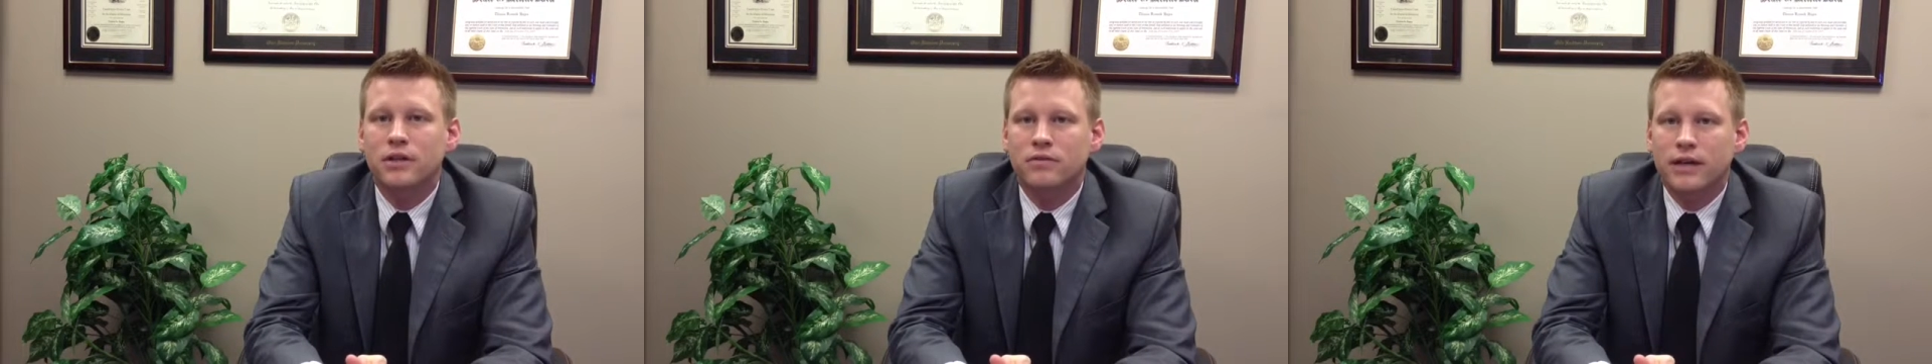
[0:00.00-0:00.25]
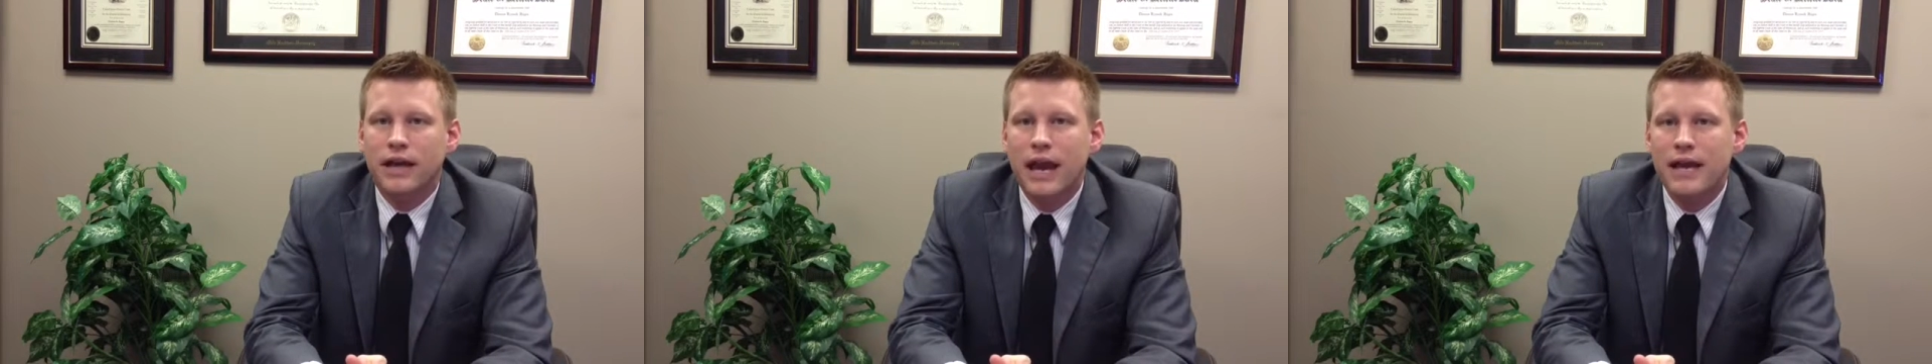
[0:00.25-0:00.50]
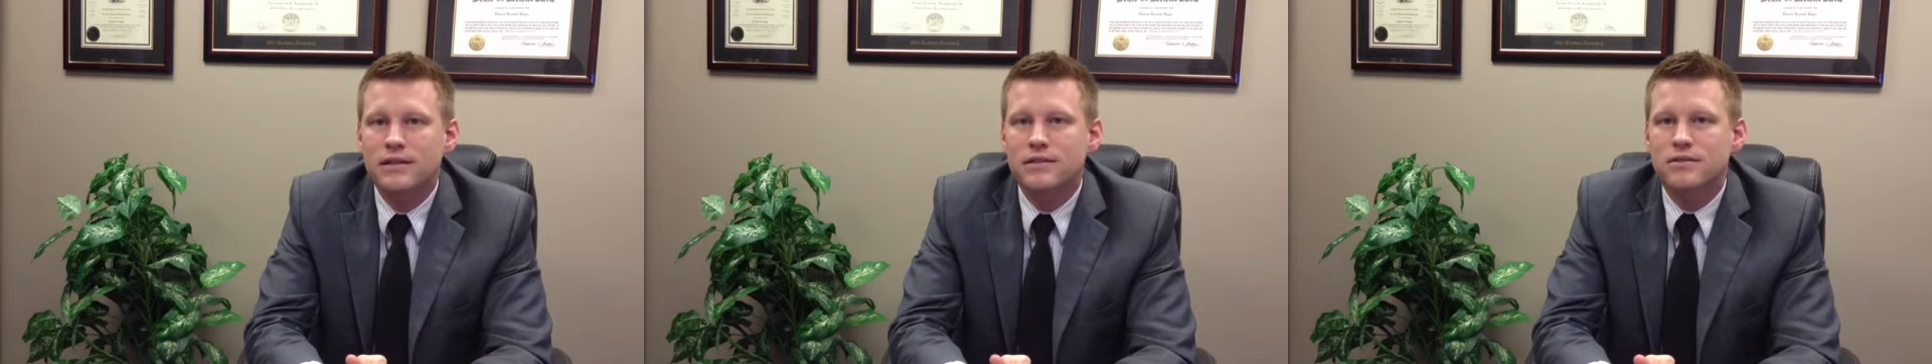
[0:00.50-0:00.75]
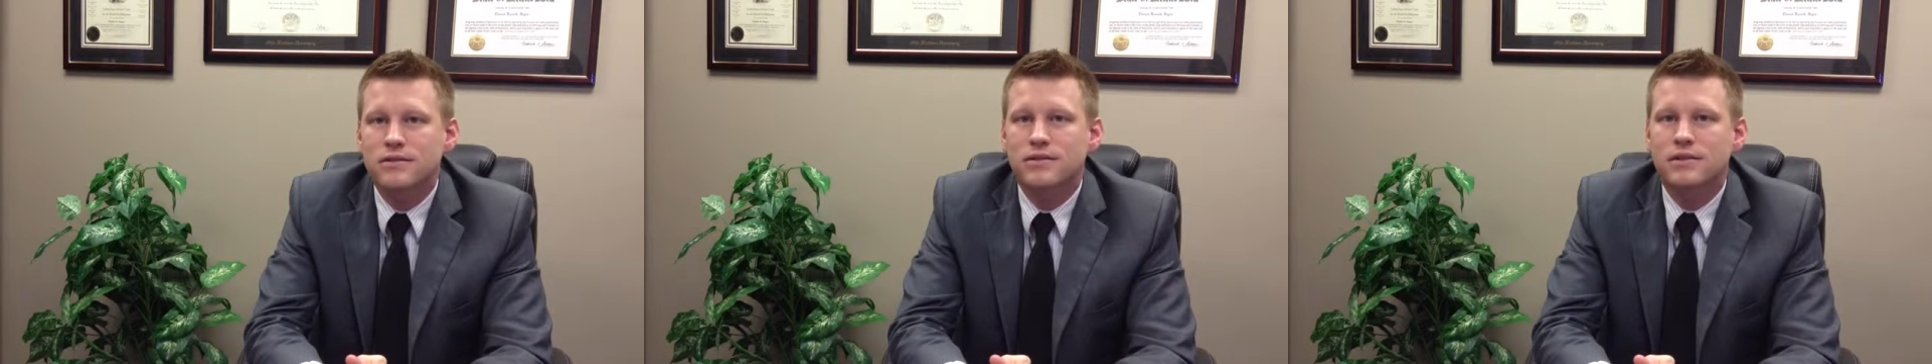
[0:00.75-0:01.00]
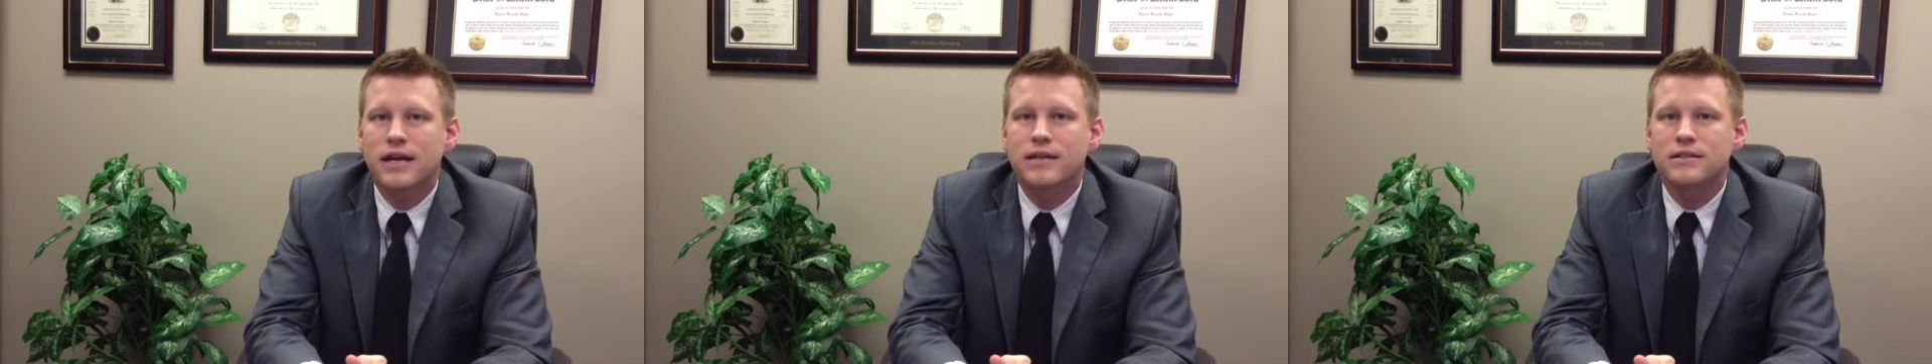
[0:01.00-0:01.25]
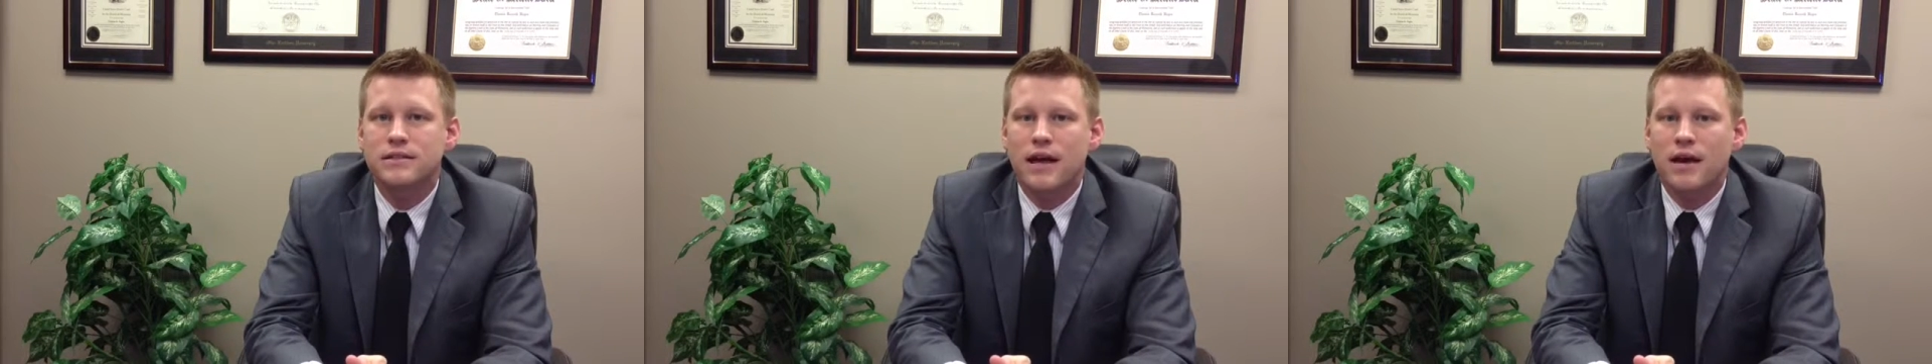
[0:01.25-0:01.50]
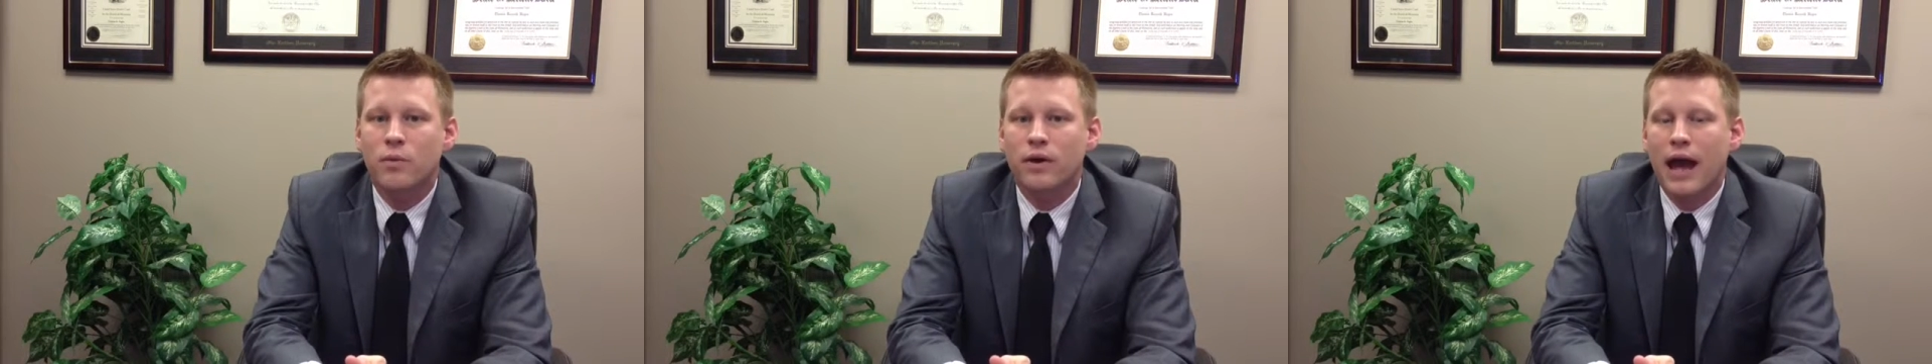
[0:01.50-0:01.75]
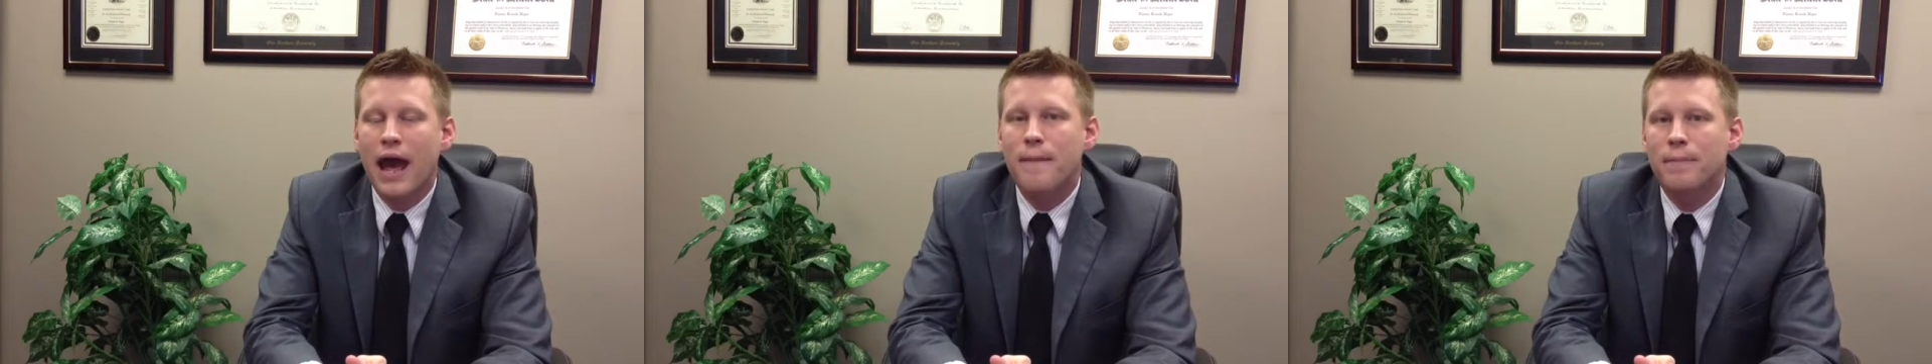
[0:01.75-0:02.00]
recants or states that what
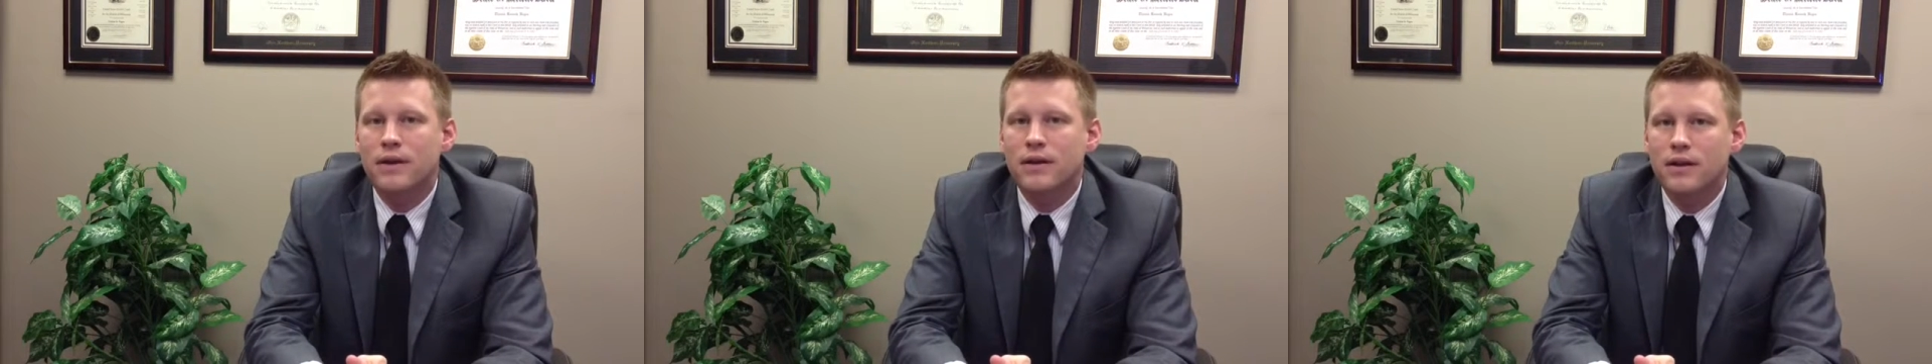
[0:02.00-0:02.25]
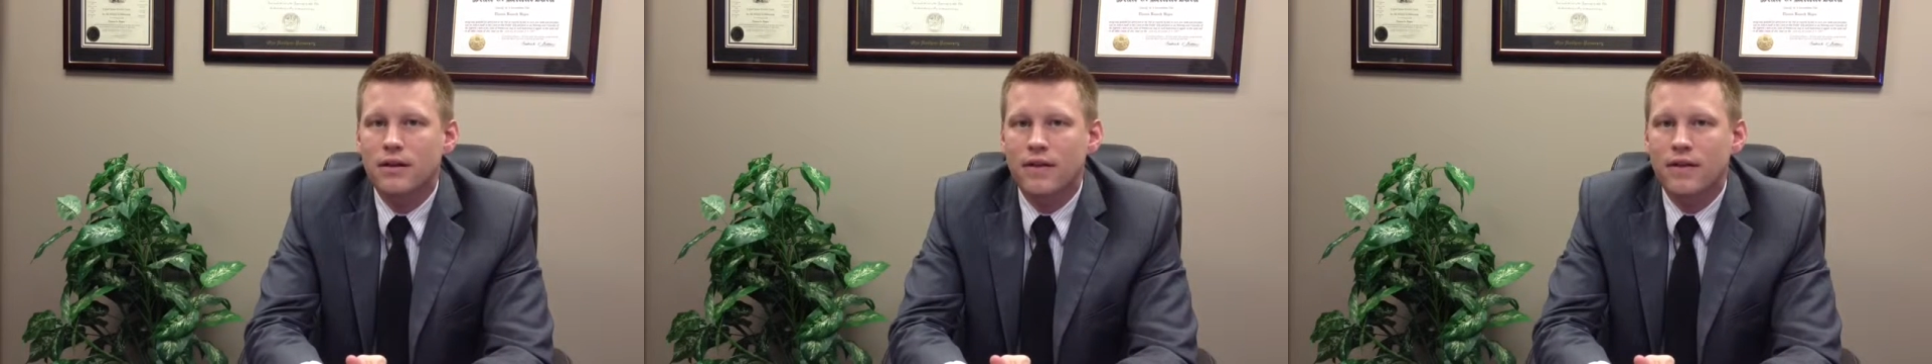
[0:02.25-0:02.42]
happened